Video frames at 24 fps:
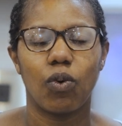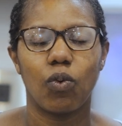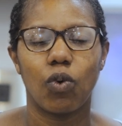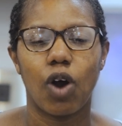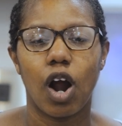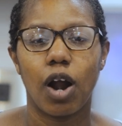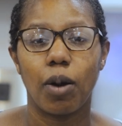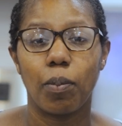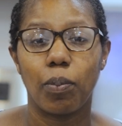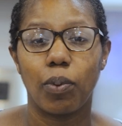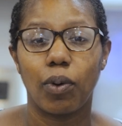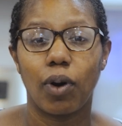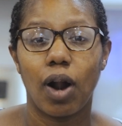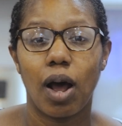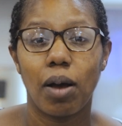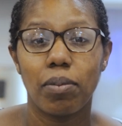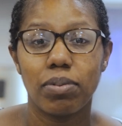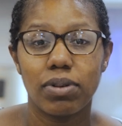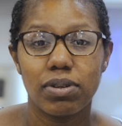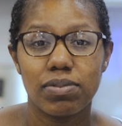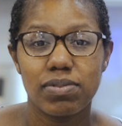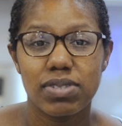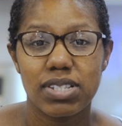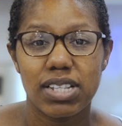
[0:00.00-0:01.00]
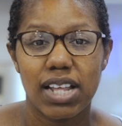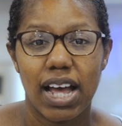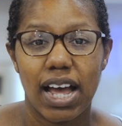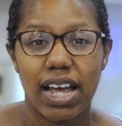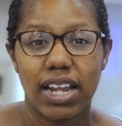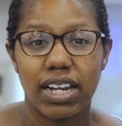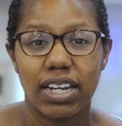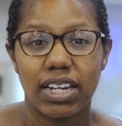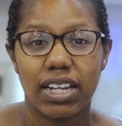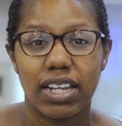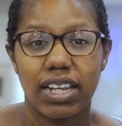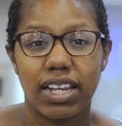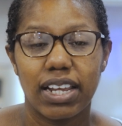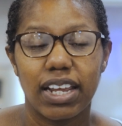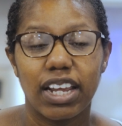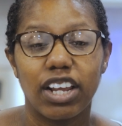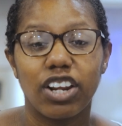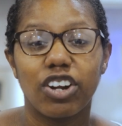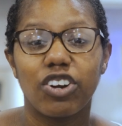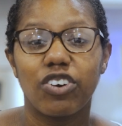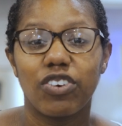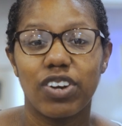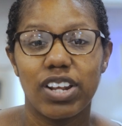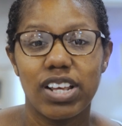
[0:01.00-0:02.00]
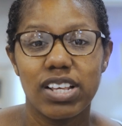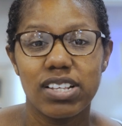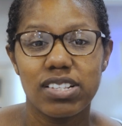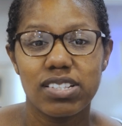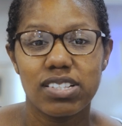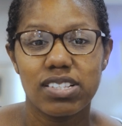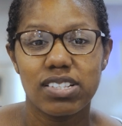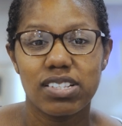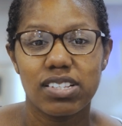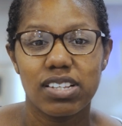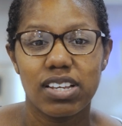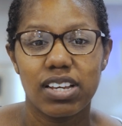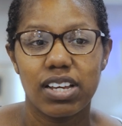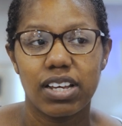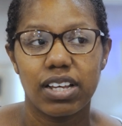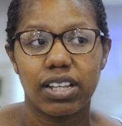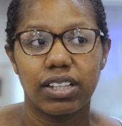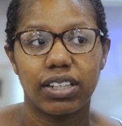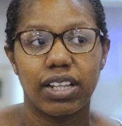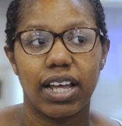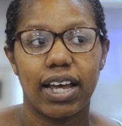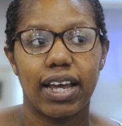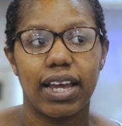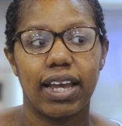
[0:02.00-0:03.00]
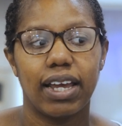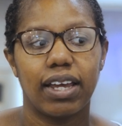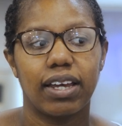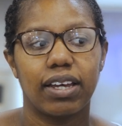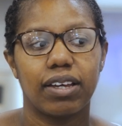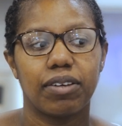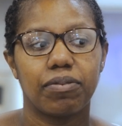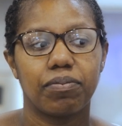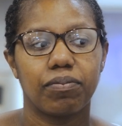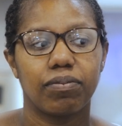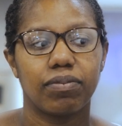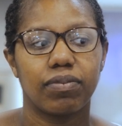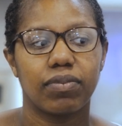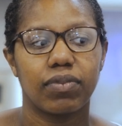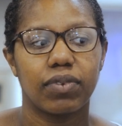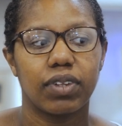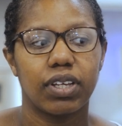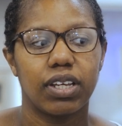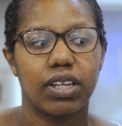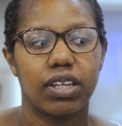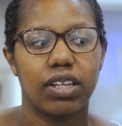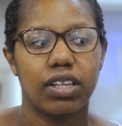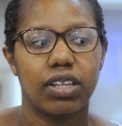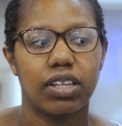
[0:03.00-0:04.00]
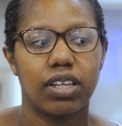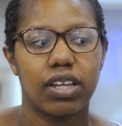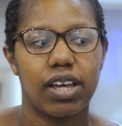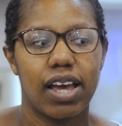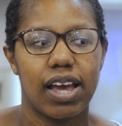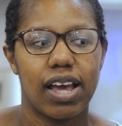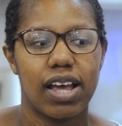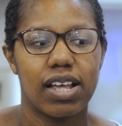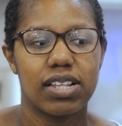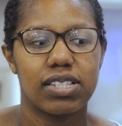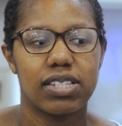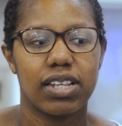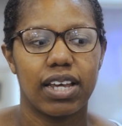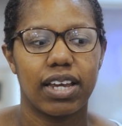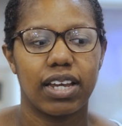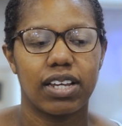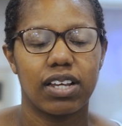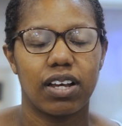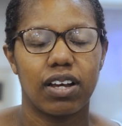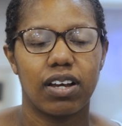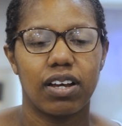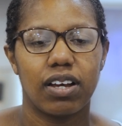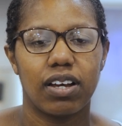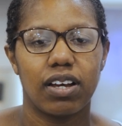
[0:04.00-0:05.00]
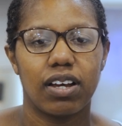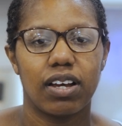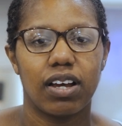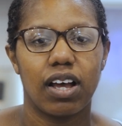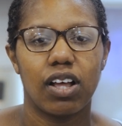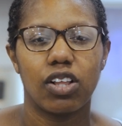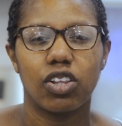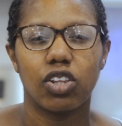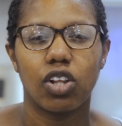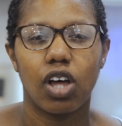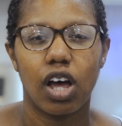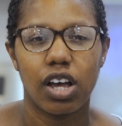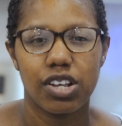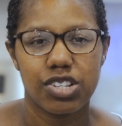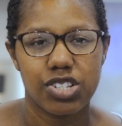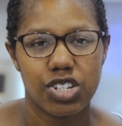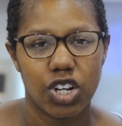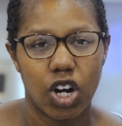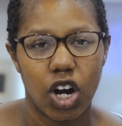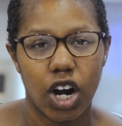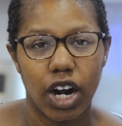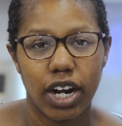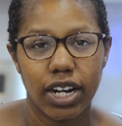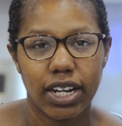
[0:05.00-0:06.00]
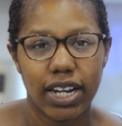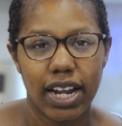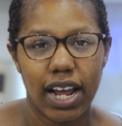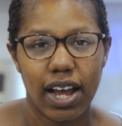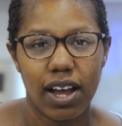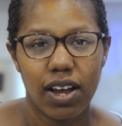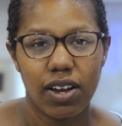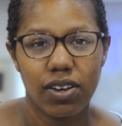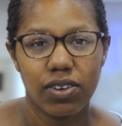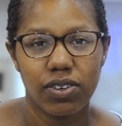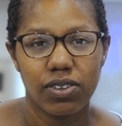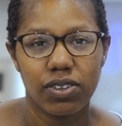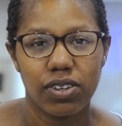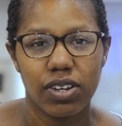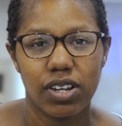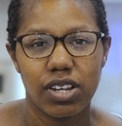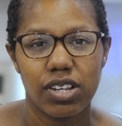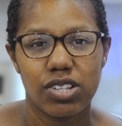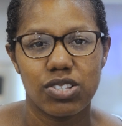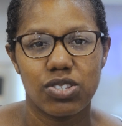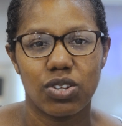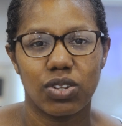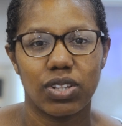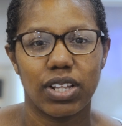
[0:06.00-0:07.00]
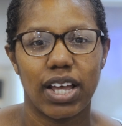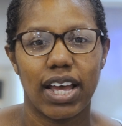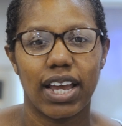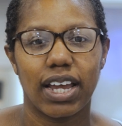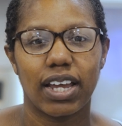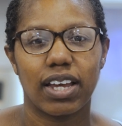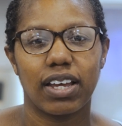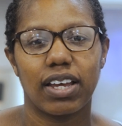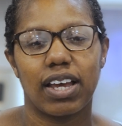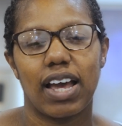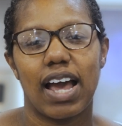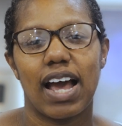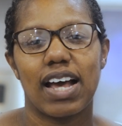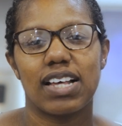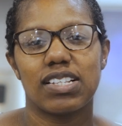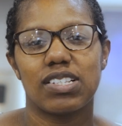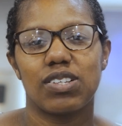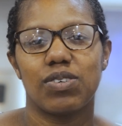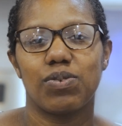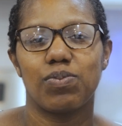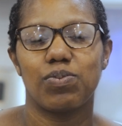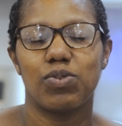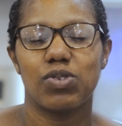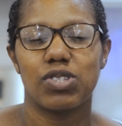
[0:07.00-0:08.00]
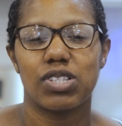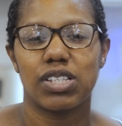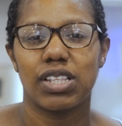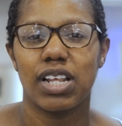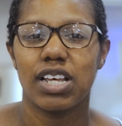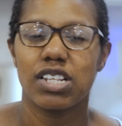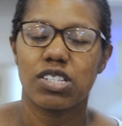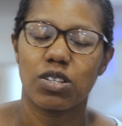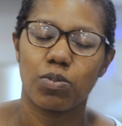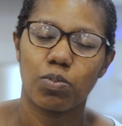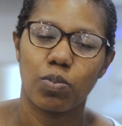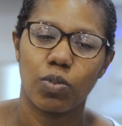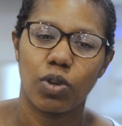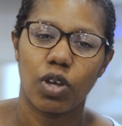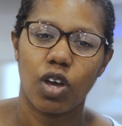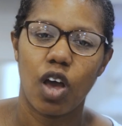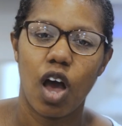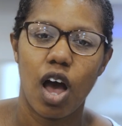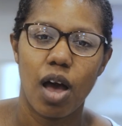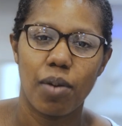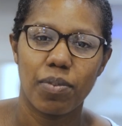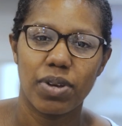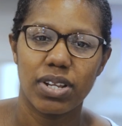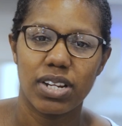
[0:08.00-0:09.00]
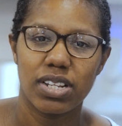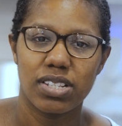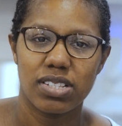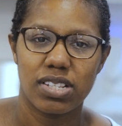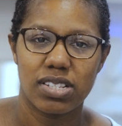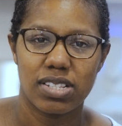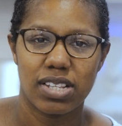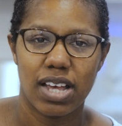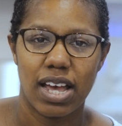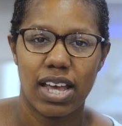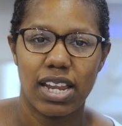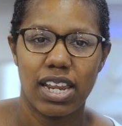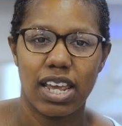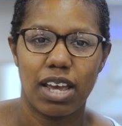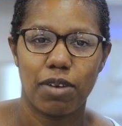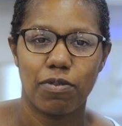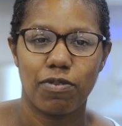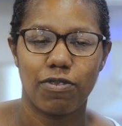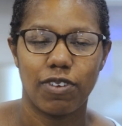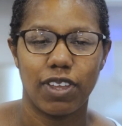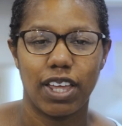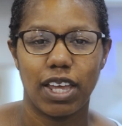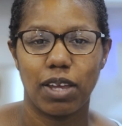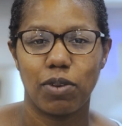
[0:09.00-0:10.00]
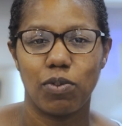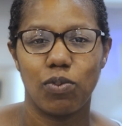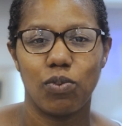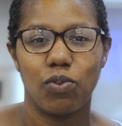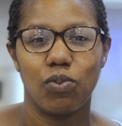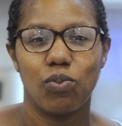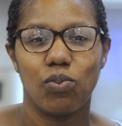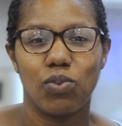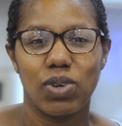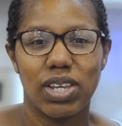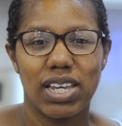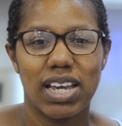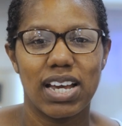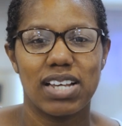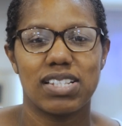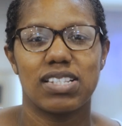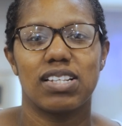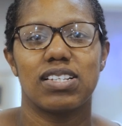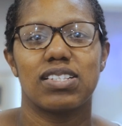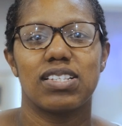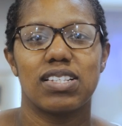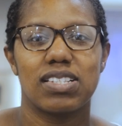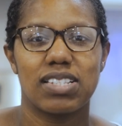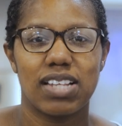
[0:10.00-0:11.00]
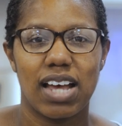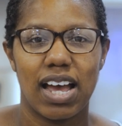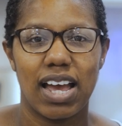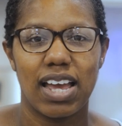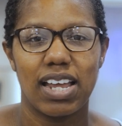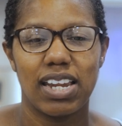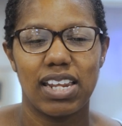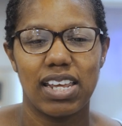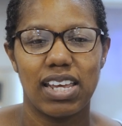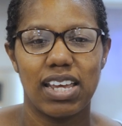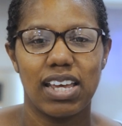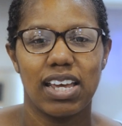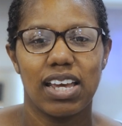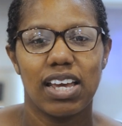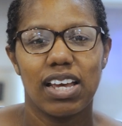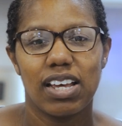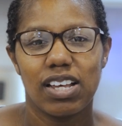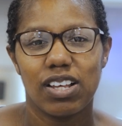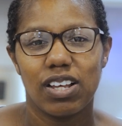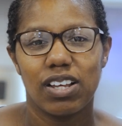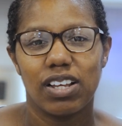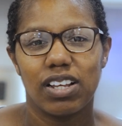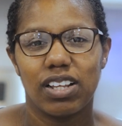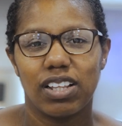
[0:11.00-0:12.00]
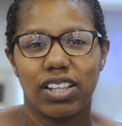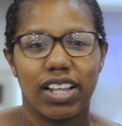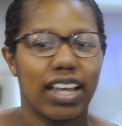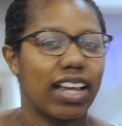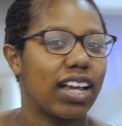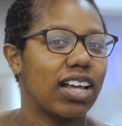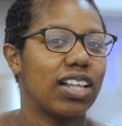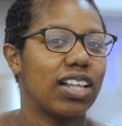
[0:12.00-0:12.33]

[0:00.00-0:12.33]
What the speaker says: are problems that increased. Like, it's like a lost art now. So like as it was less common in society, I feel like we as a society like